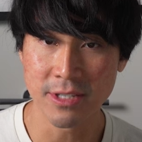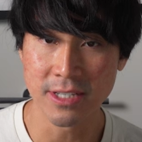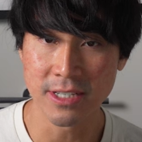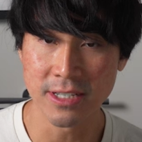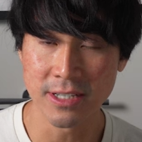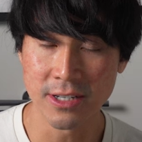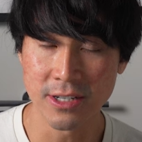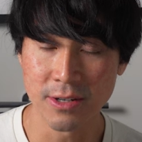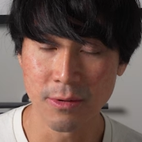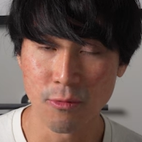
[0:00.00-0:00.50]

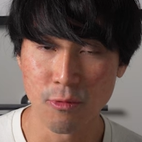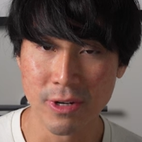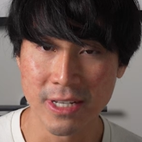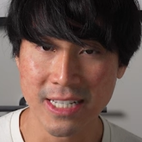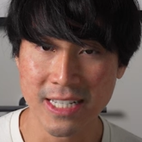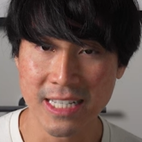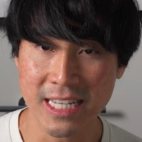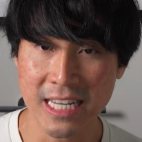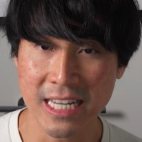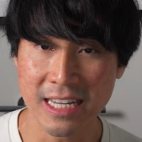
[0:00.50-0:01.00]
to
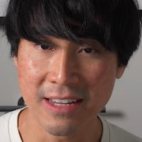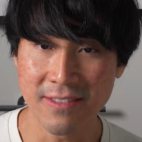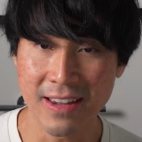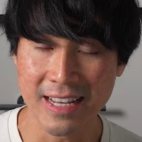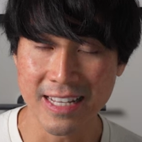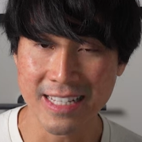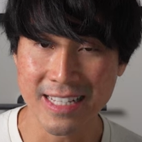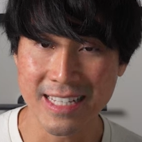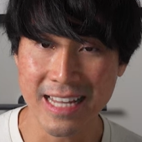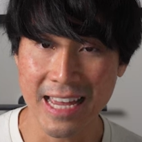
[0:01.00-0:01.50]
receive
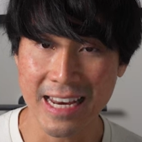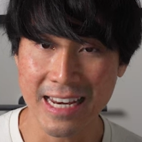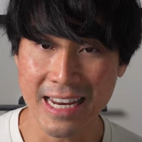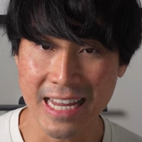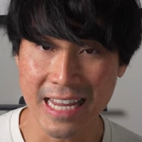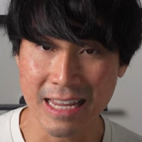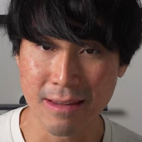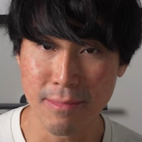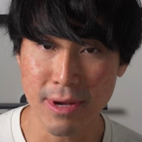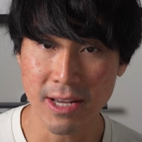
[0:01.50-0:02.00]
and
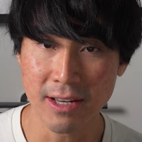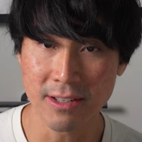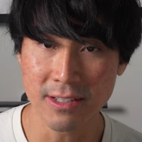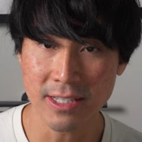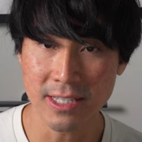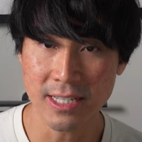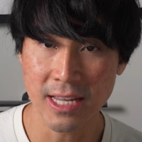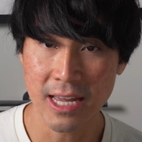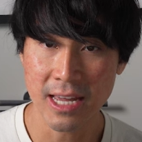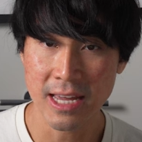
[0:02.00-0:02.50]
send
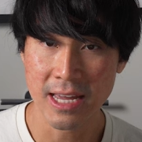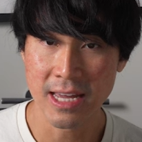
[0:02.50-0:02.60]
emails